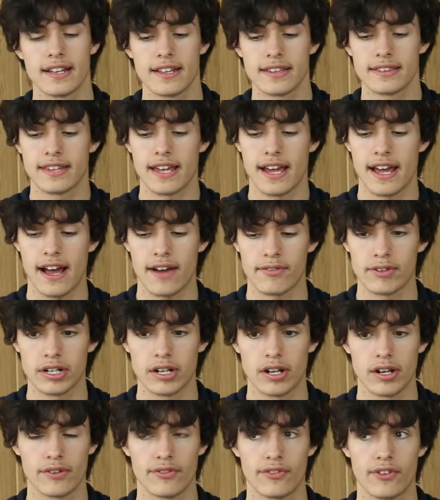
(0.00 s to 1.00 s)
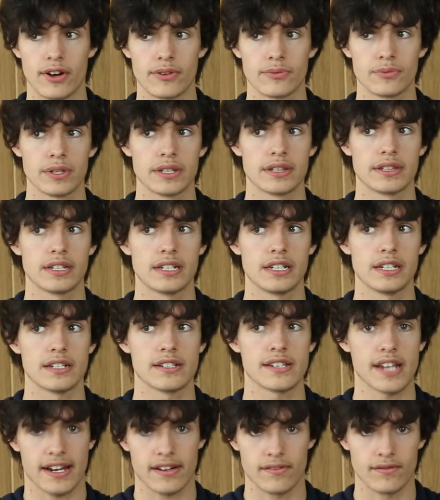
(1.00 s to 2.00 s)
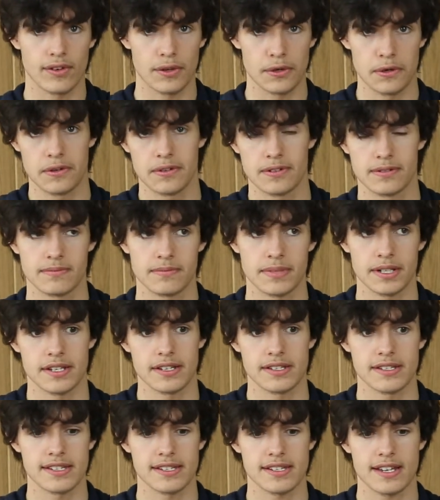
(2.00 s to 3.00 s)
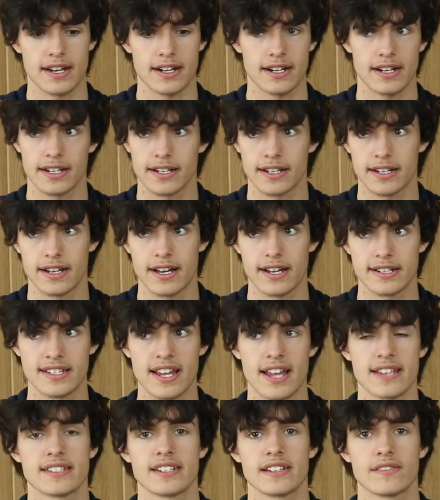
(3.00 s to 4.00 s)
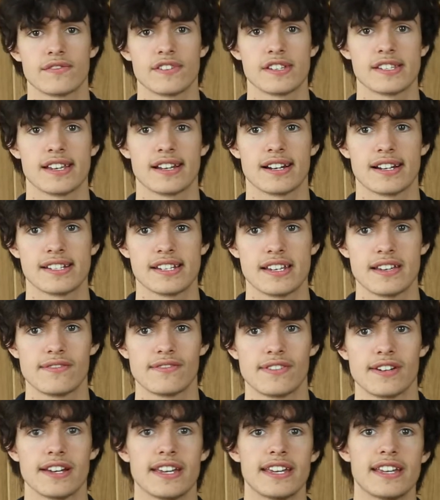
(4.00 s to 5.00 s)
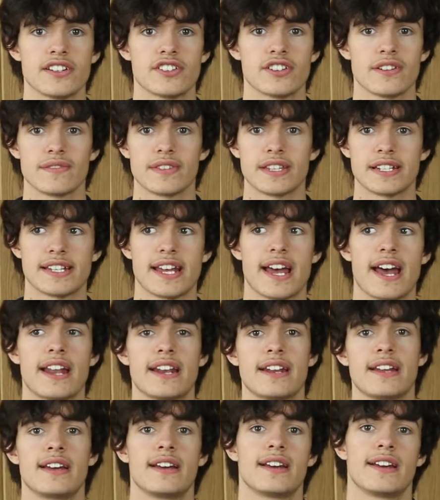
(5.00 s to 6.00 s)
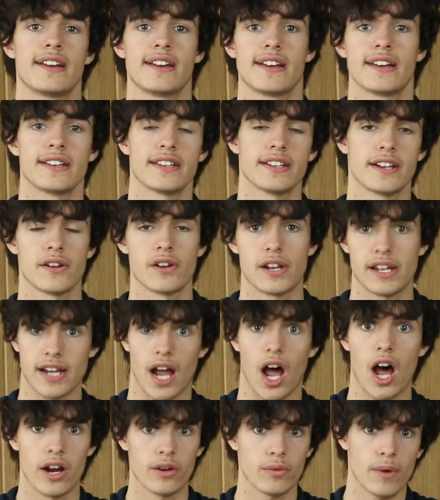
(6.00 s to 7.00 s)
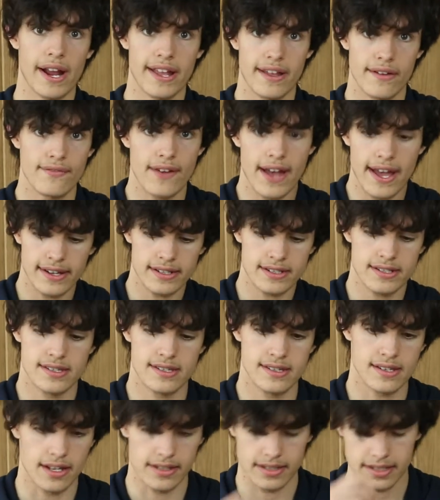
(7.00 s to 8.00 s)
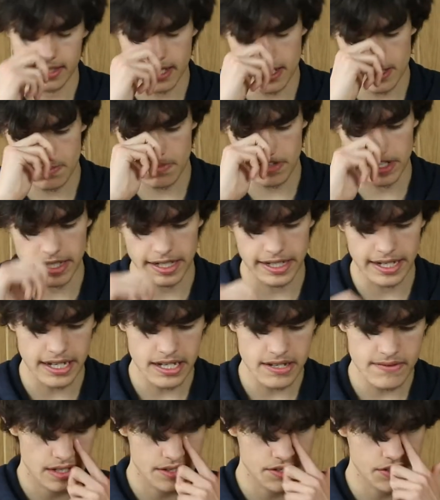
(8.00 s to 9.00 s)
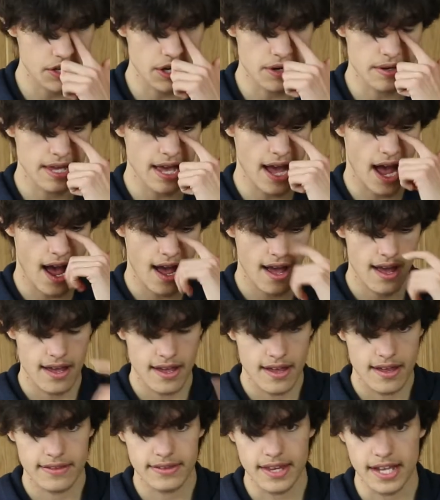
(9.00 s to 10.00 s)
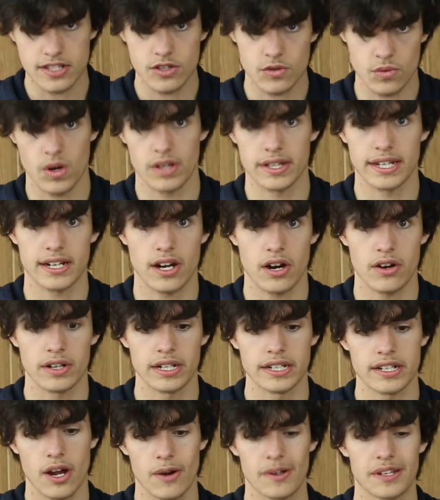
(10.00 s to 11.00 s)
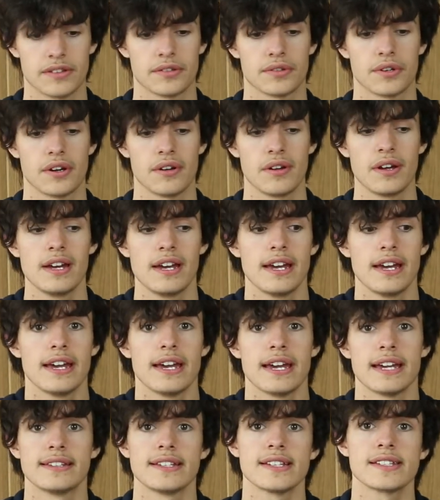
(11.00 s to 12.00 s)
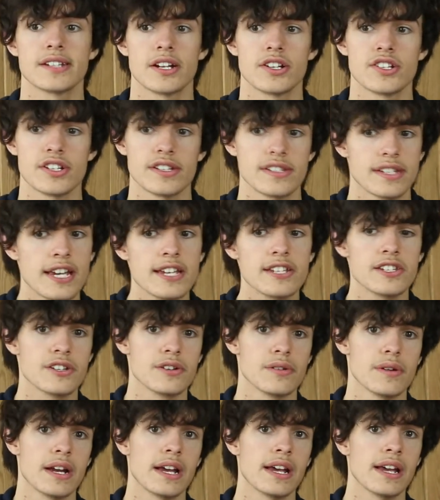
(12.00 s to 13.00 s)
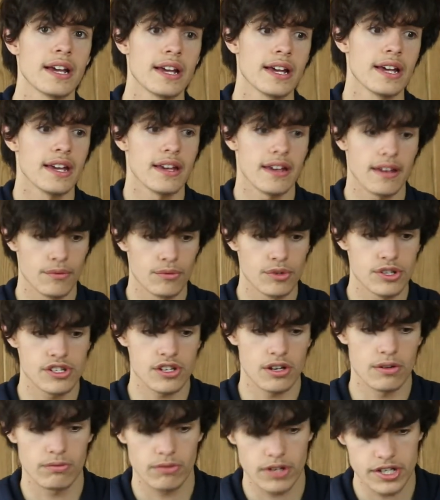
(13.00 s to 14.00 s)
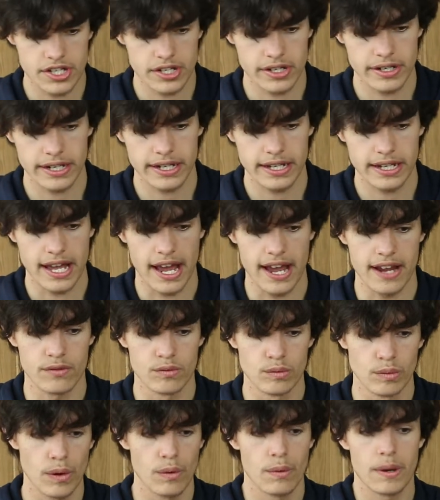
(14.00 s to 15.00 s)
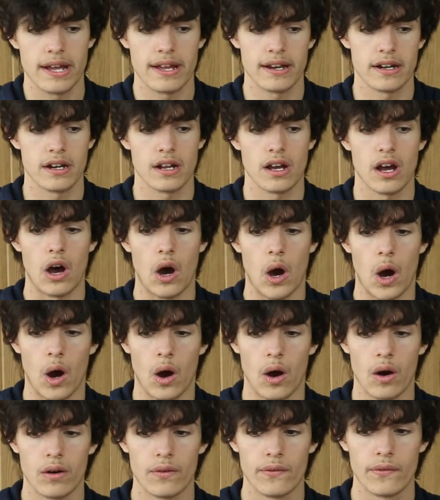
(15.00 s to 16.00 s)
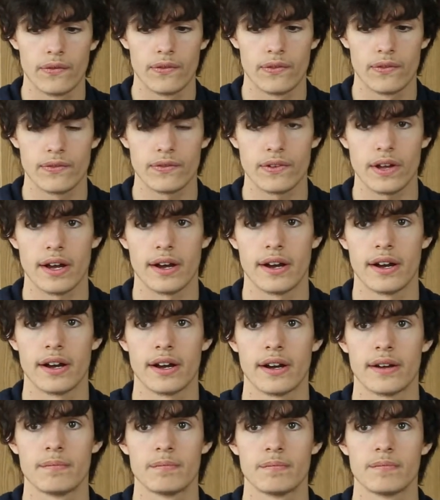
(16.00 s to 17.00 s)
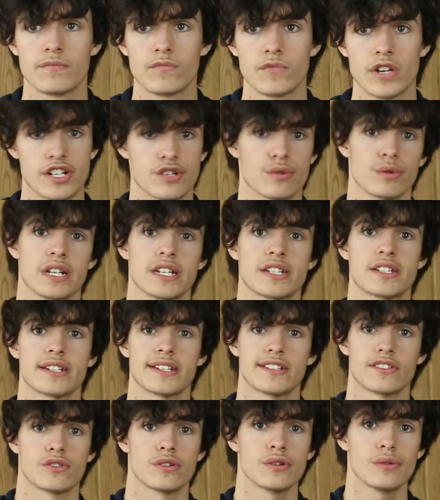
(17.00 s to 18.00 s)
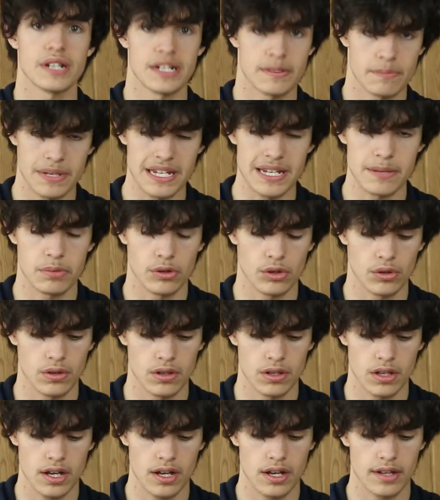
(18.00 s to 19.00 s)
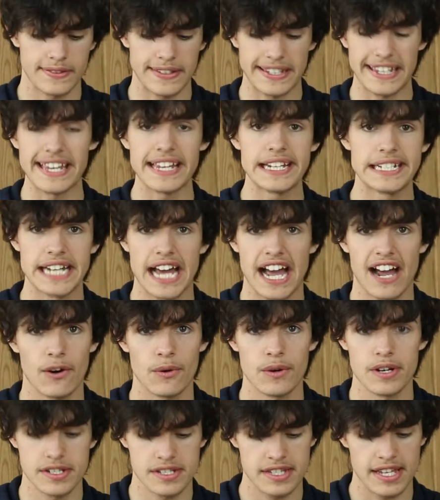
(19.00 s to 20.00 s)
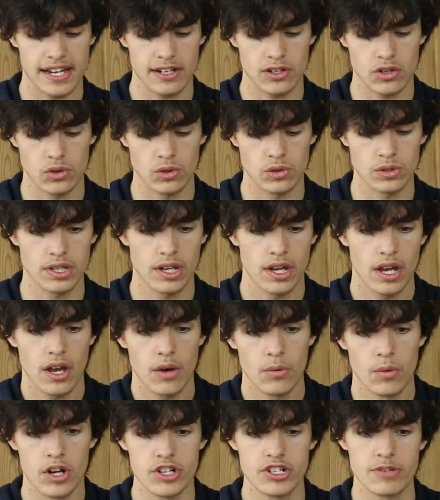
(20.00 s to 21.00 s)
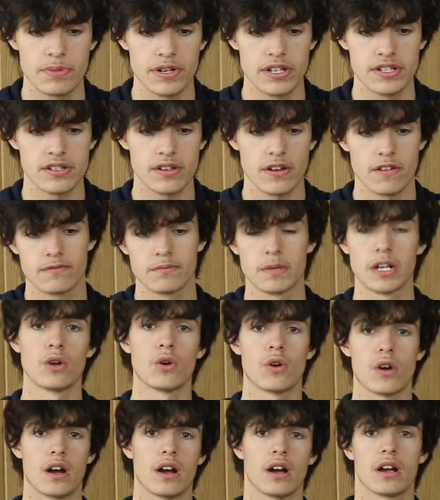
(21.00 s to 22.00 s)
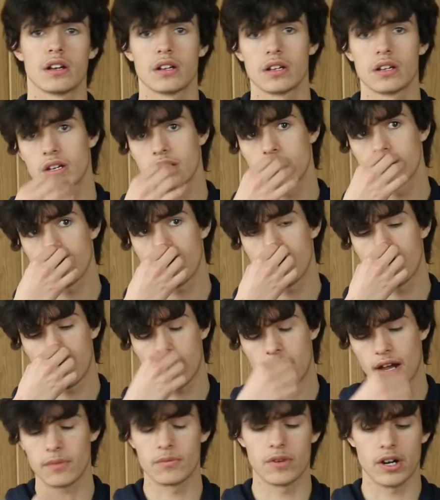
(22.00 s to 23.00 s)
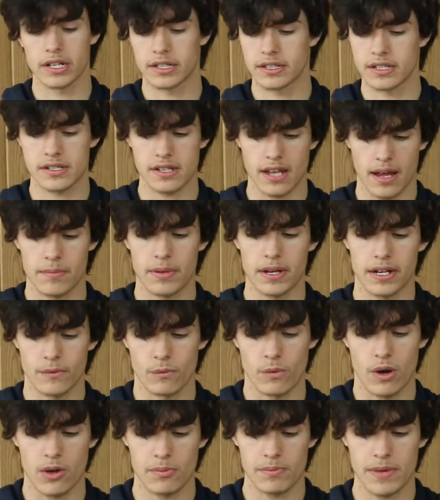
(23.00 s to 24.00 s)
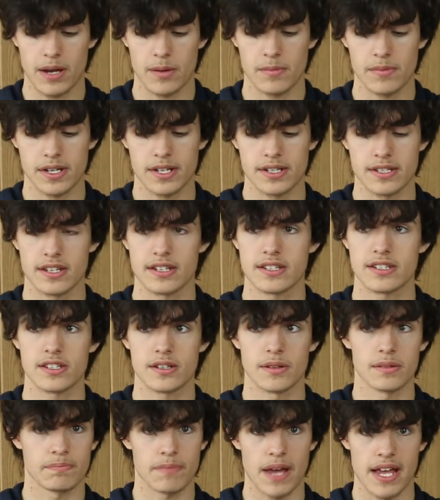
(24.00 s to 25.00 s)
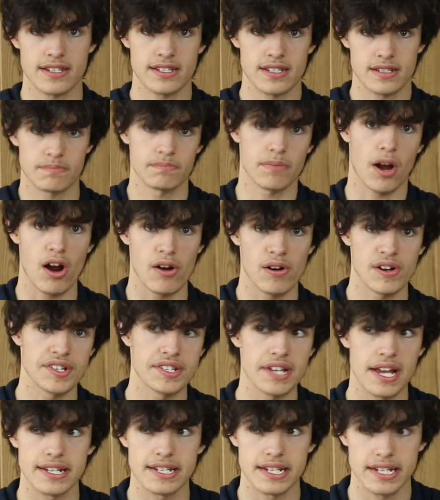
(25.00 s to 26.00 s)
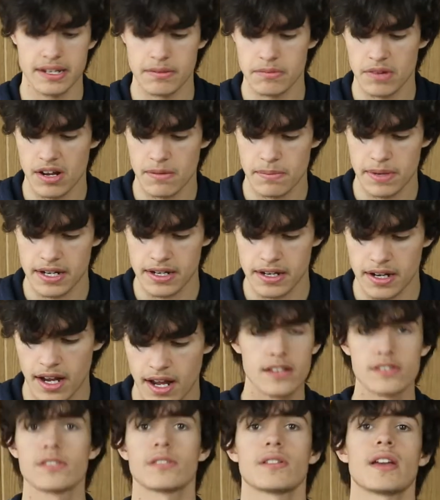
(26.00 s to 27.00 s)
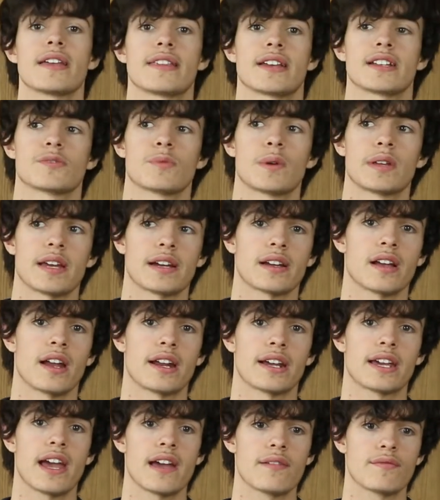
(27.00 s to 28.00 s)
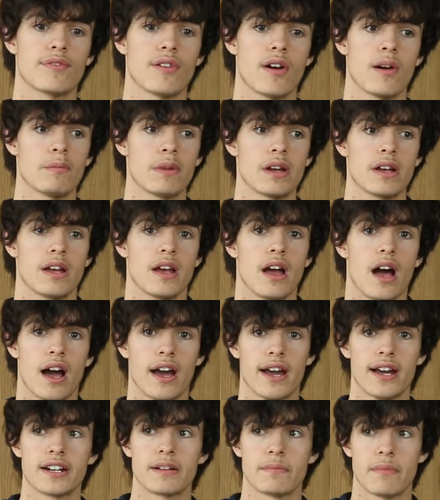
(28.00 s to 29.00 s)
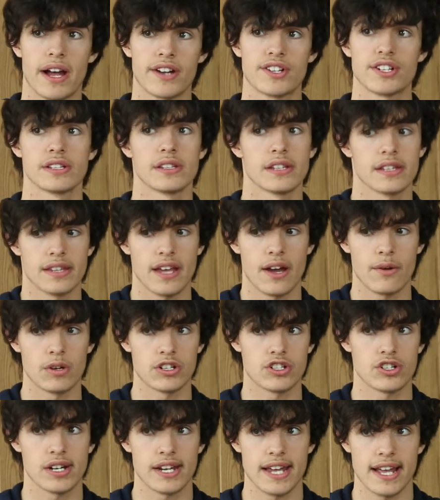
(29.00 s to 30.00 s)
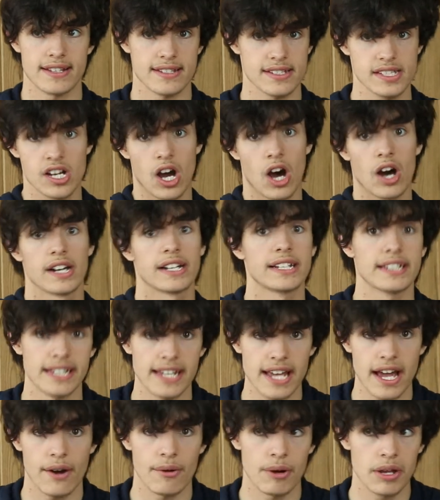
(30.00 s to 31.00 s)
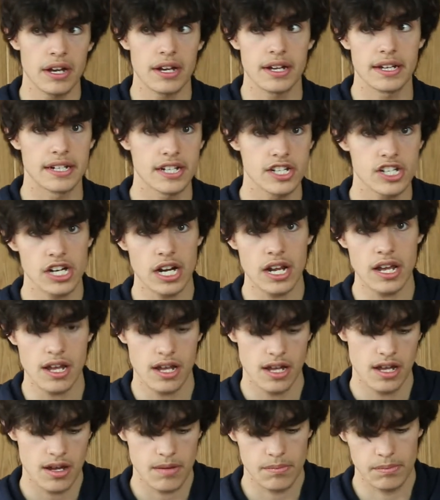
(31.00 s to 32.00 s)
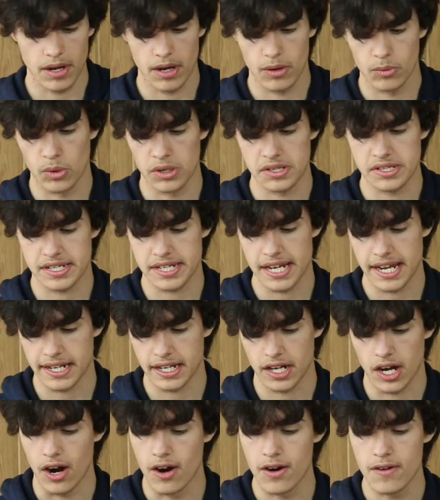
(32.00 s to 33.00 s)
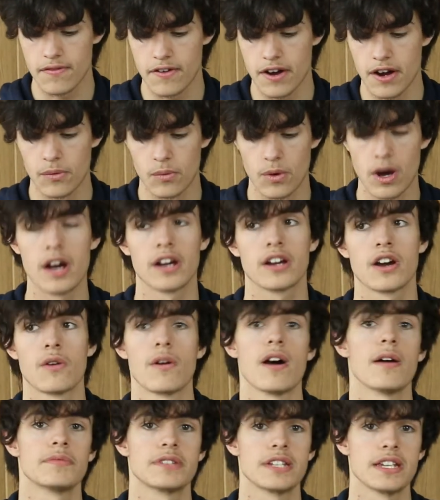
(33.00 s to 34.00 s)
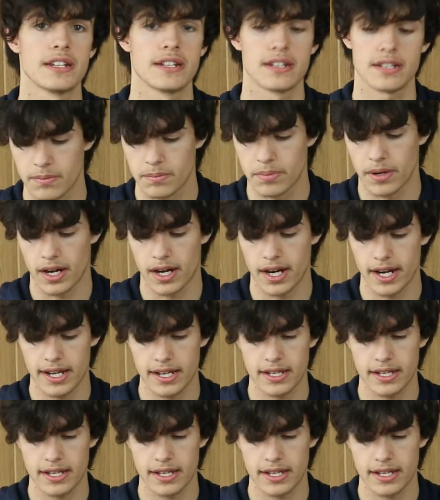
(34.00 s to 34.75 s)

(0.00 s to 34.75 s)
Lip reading: they're having a lot of fun with the second floor because it's kind of like a testing facility for each of the 10, like eye ray effects. I think that's pretty neat. So yeah, that's what they're currently going through. In this dungeon's history, it was originally a ruin of ritualistic druid people, the Key now, as they're called, worshippers of Melora. I'm running this campaign in Wildmount because it's the best pirate setting, in my opinion. So yeah, that's where that kind of came from. I had imagined that there were Treants guarding the area initially, but once taken over, were corrupted by,